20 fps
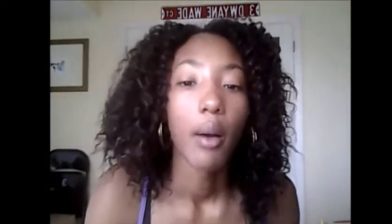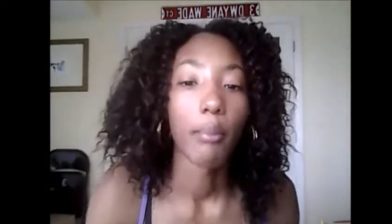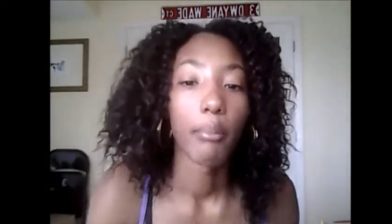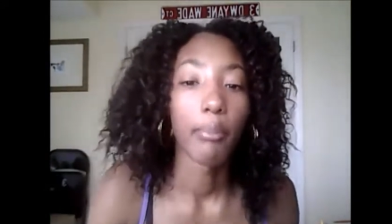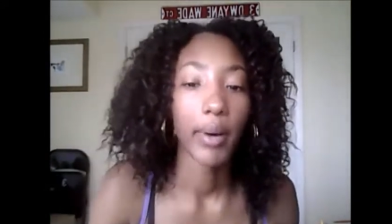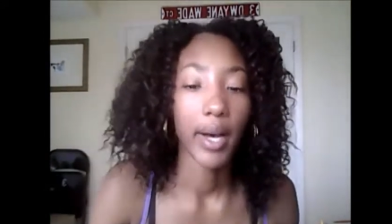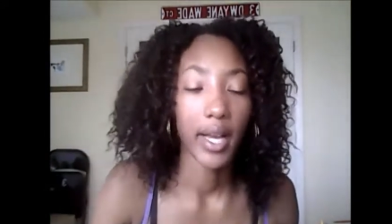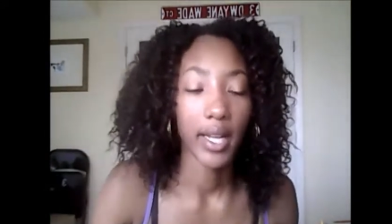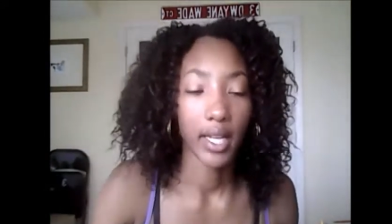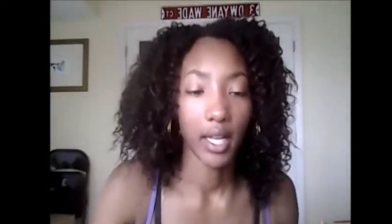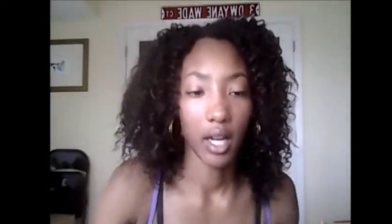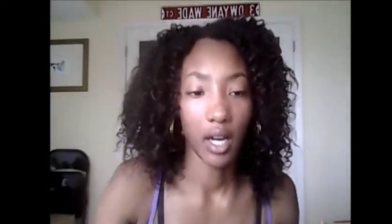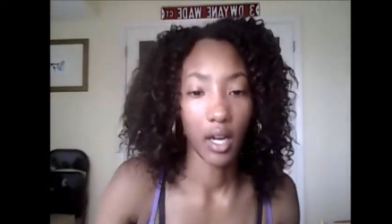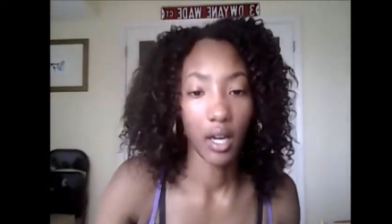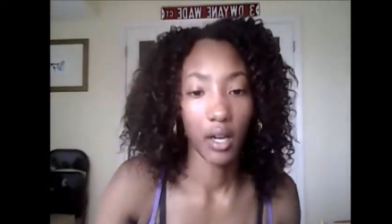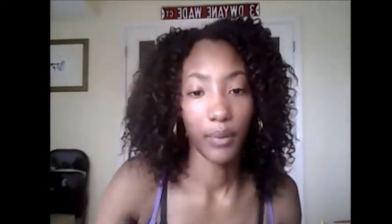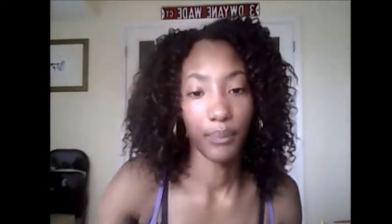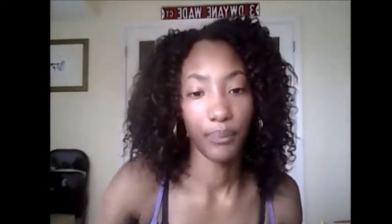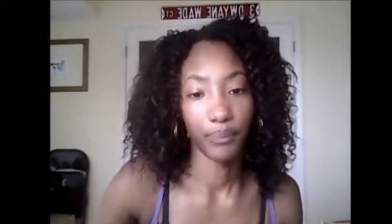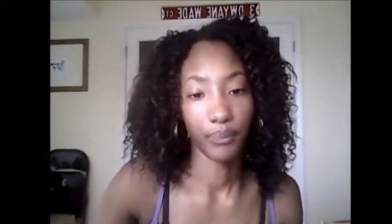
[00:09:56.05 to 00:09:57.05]
But
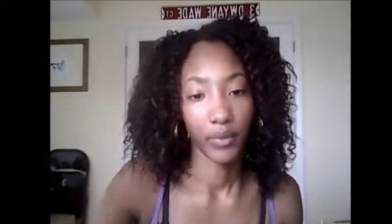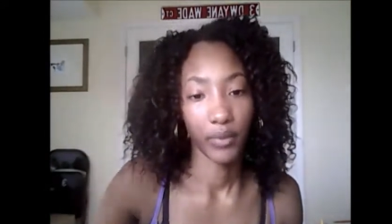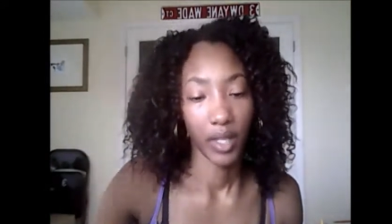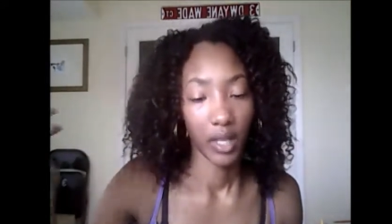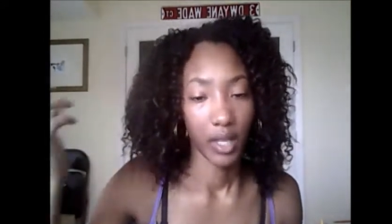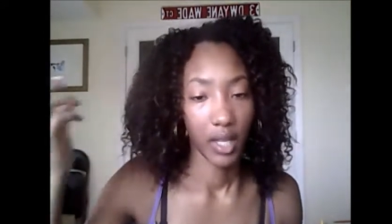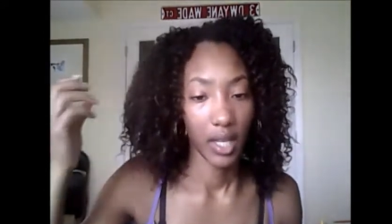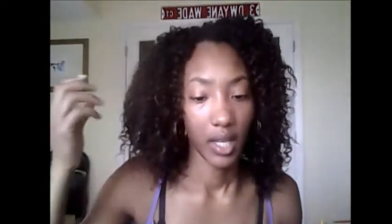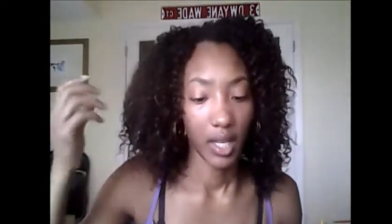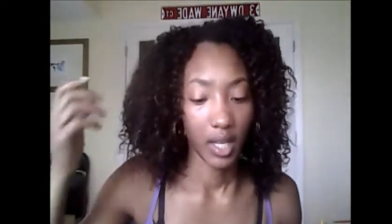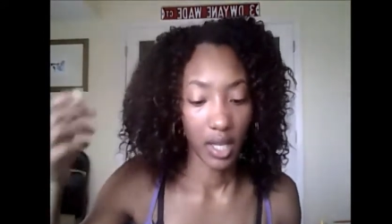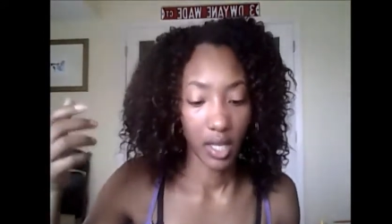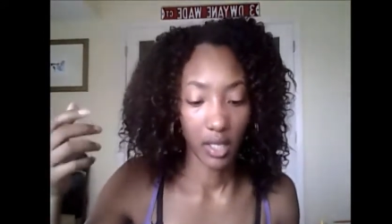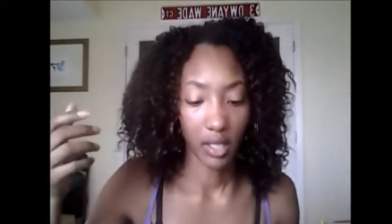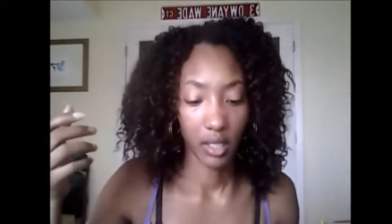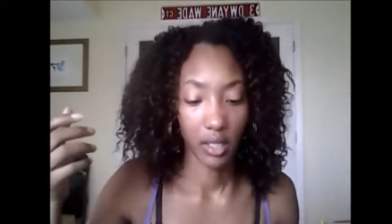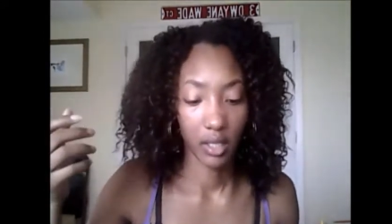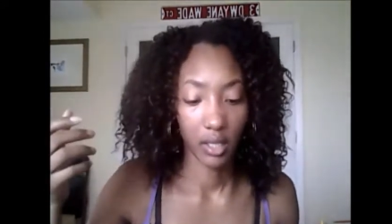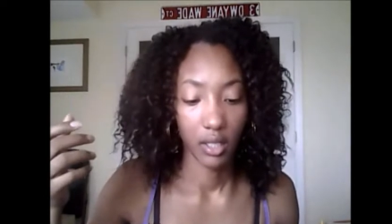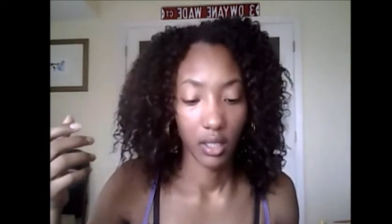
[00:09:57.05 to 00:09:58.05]
um,
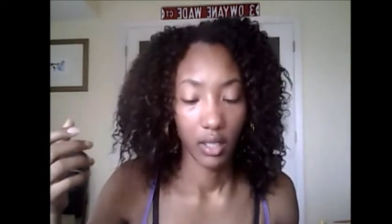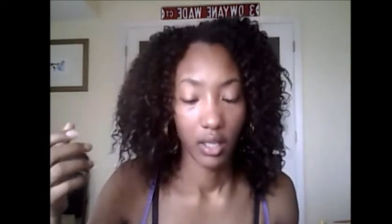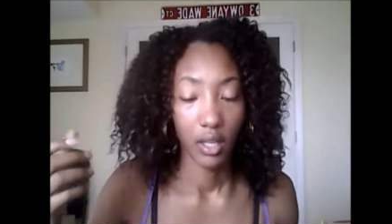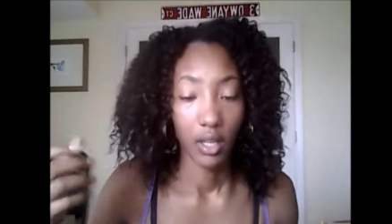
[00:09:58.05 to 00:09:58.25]
it